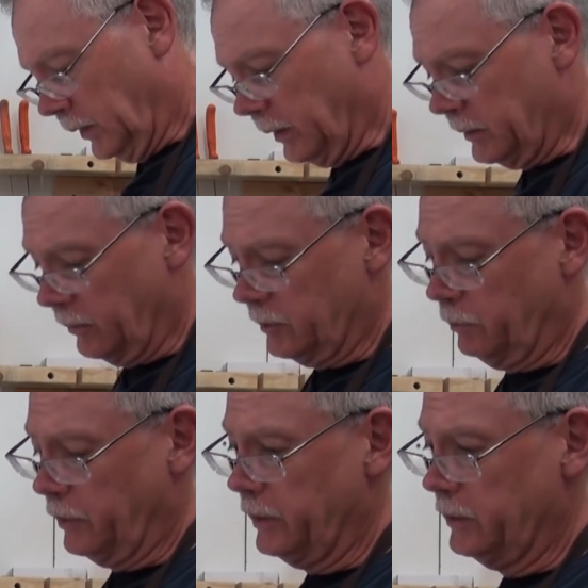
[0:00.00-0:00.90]
It does have
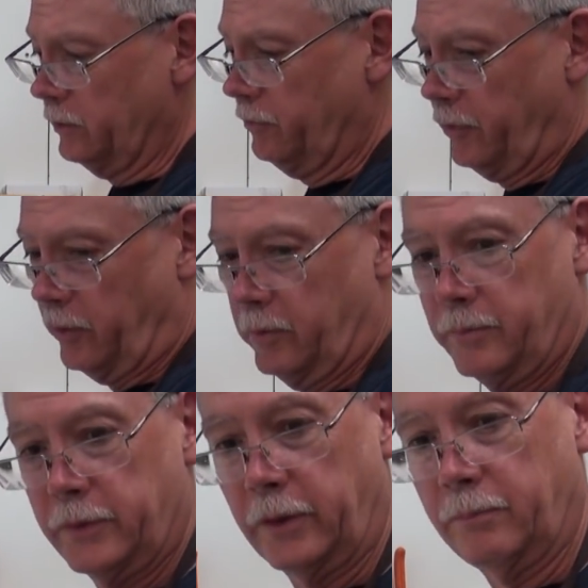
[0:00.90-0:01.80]
some pretty decent fur,
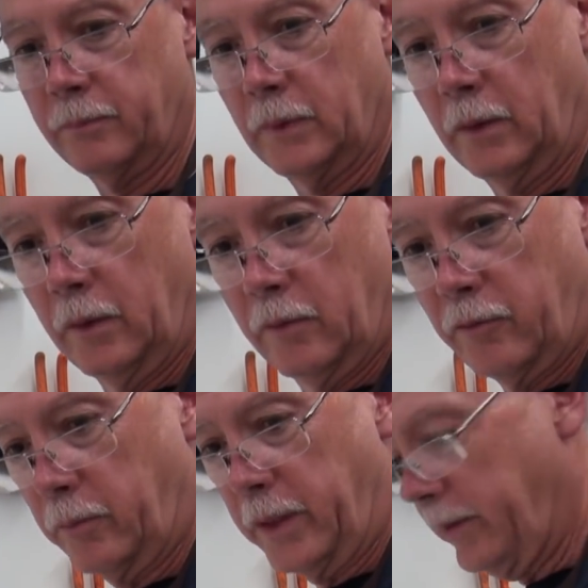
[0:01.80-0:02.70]
so
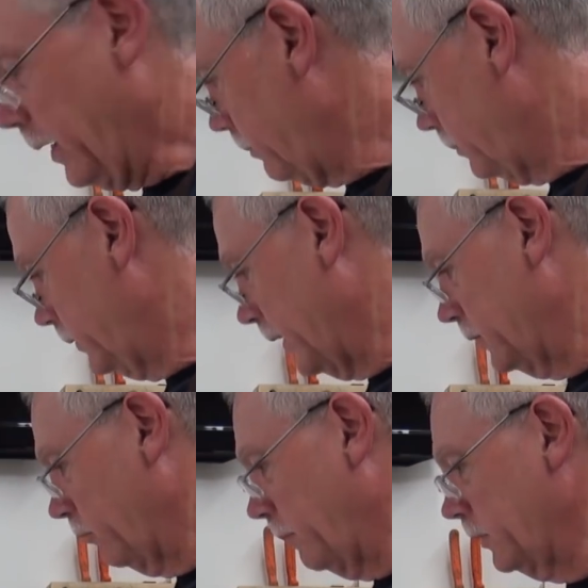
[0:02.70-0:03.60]
for being that
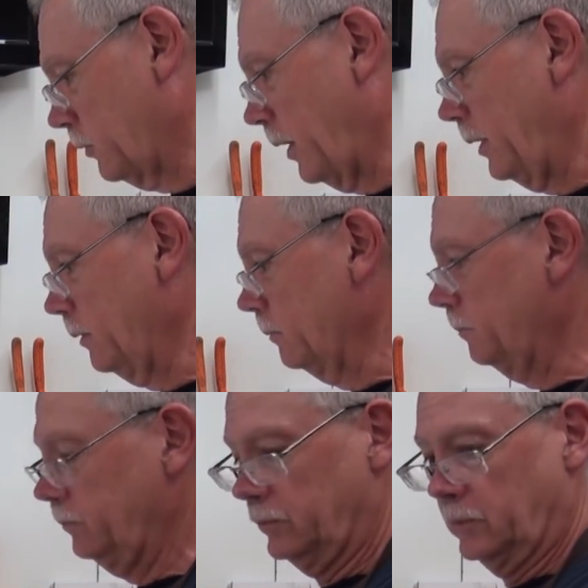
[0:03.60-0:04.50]
size of a muskrat, and
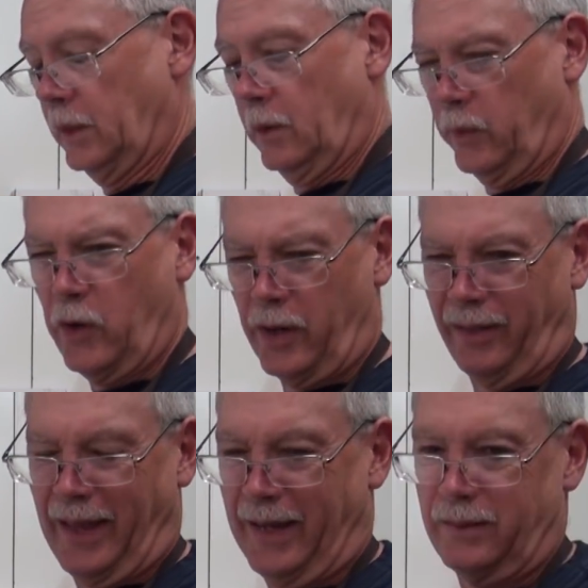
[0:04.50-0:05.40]
we caught
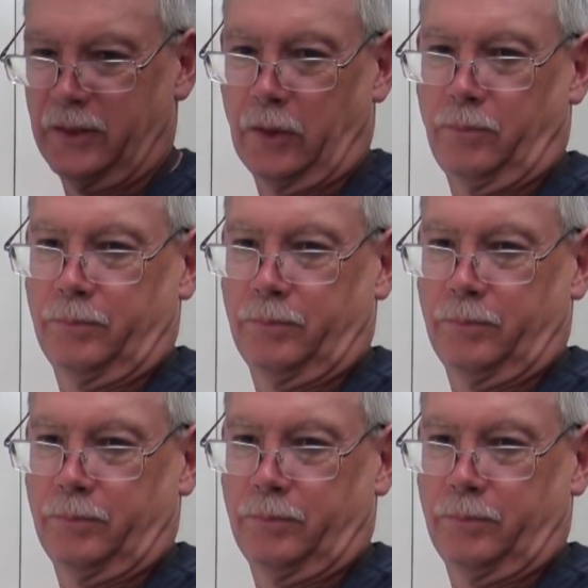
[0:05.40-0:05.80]
it late, so.